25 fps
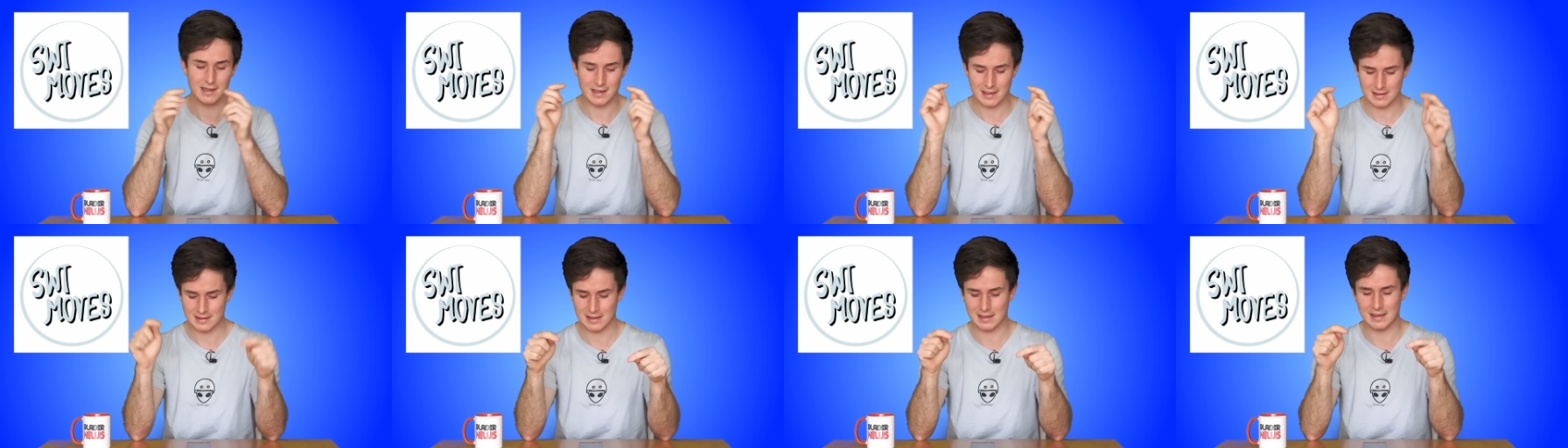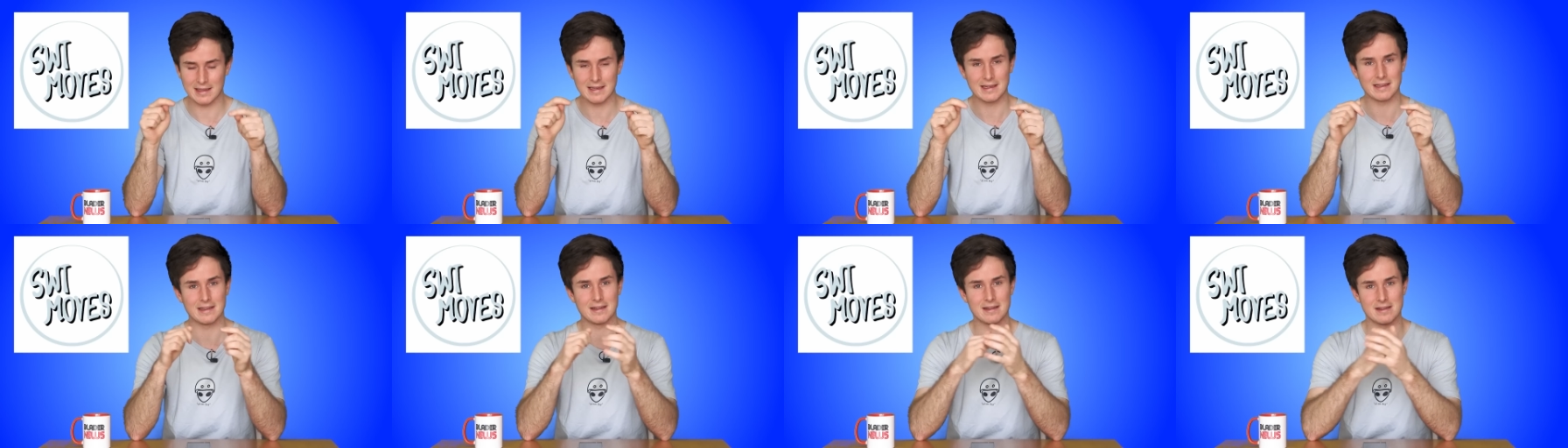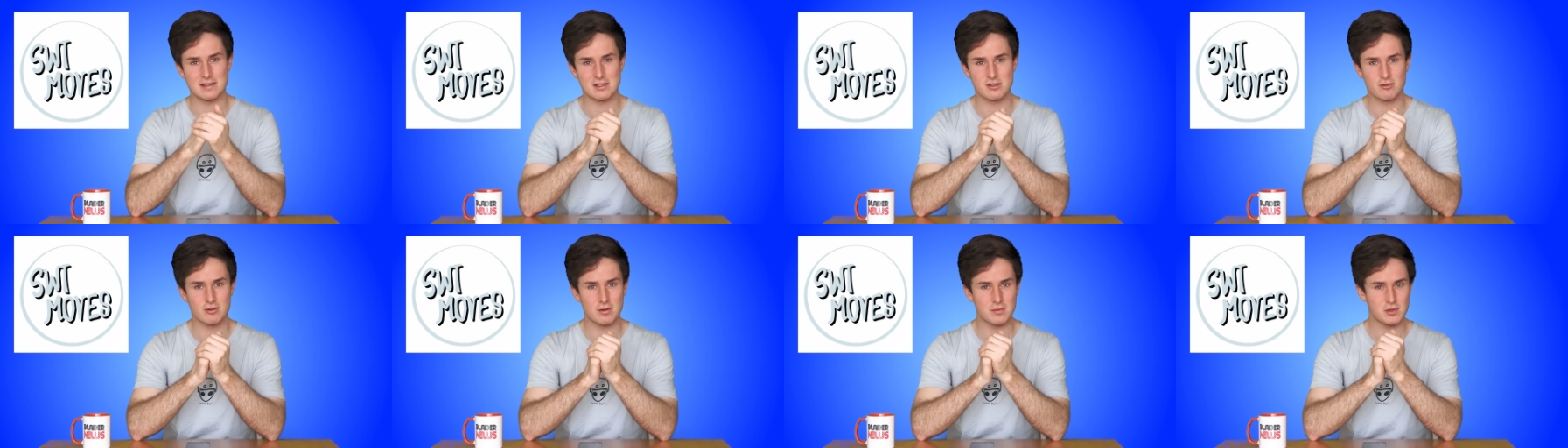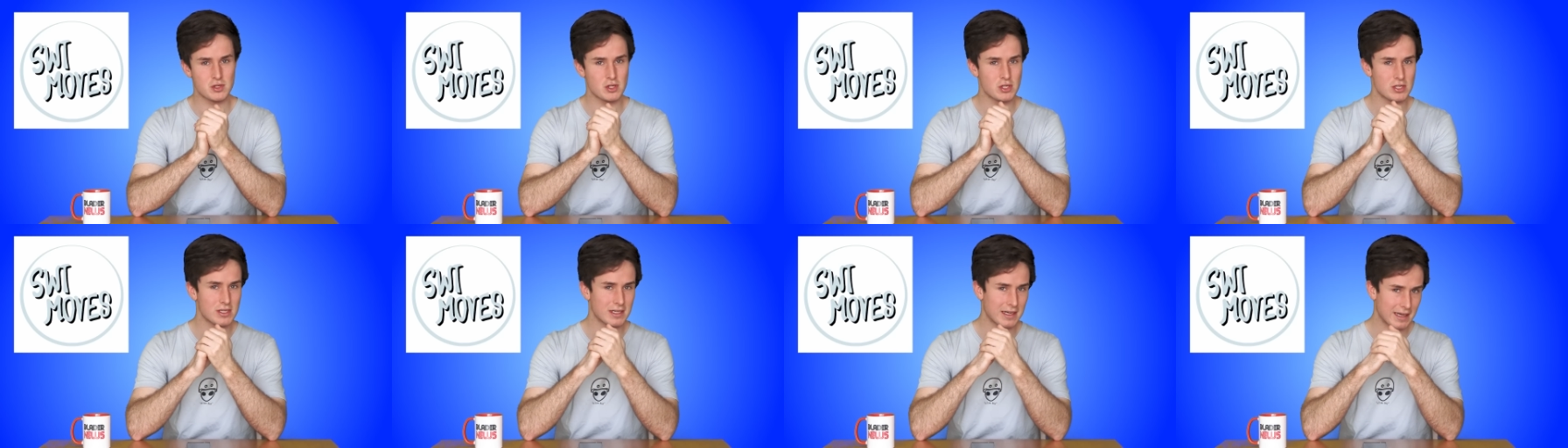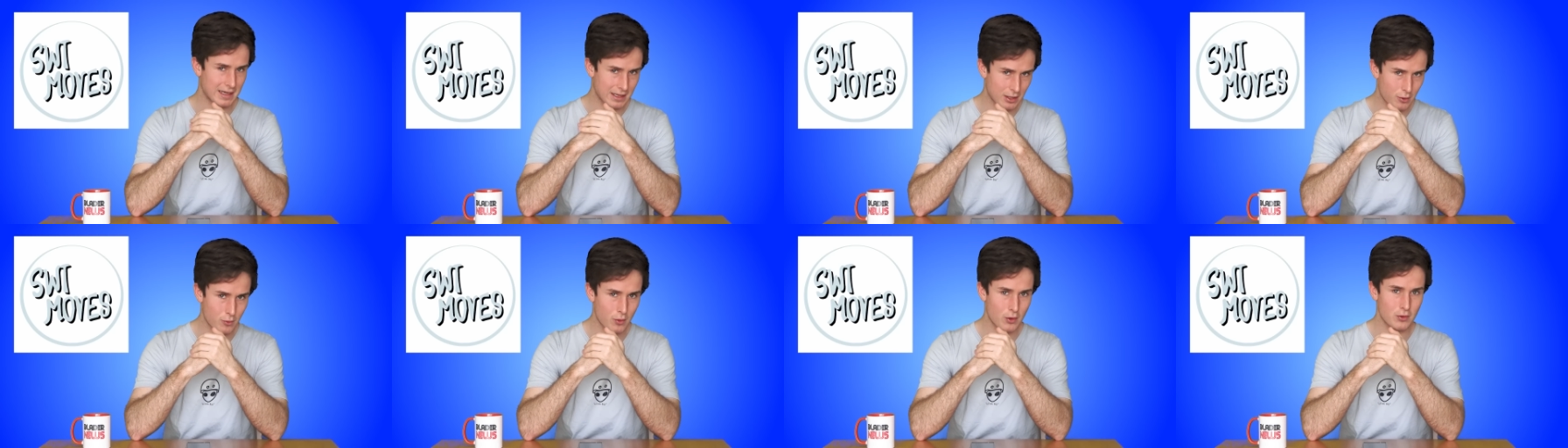Hit the link in the description to
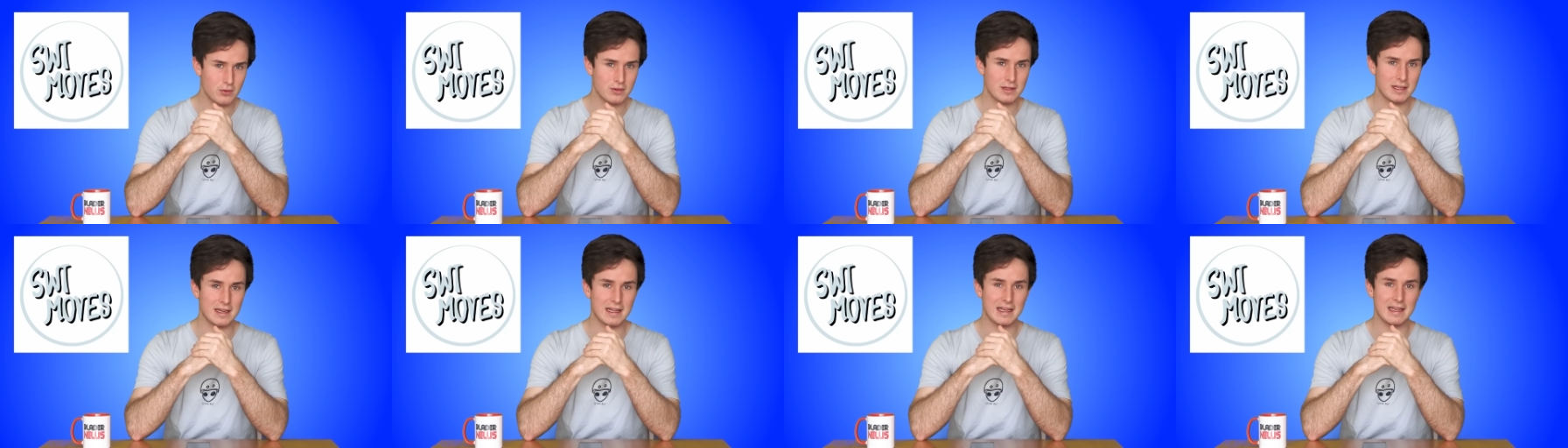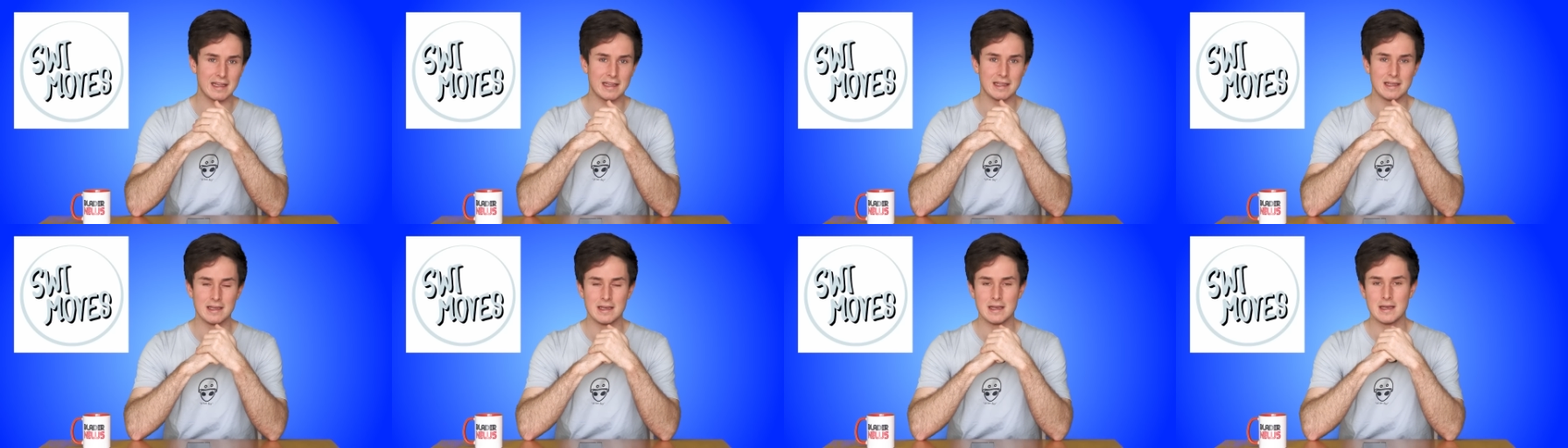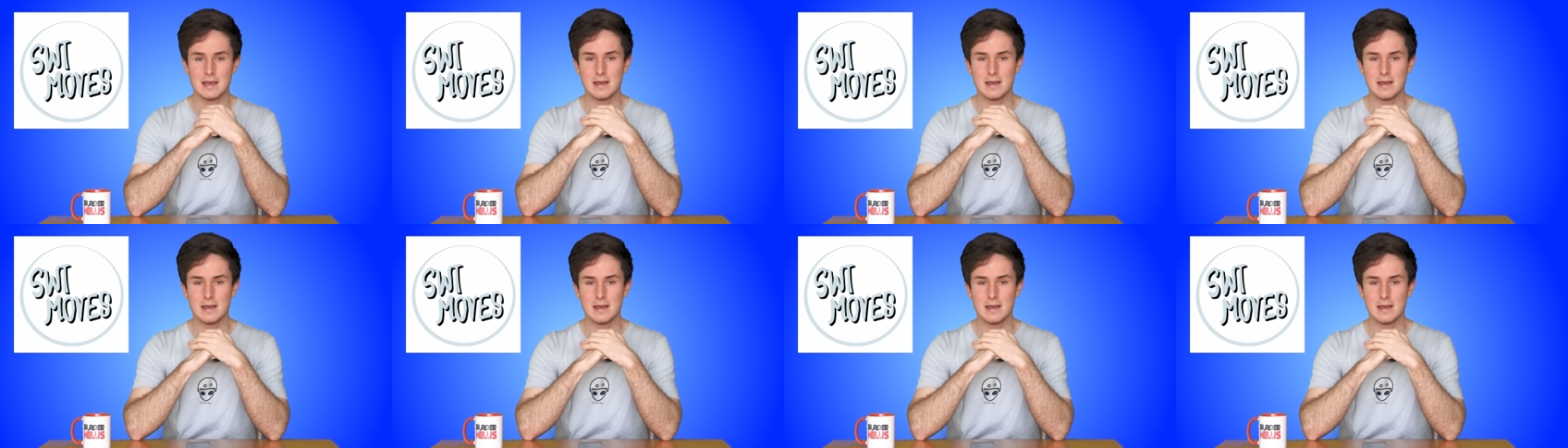get a quote today.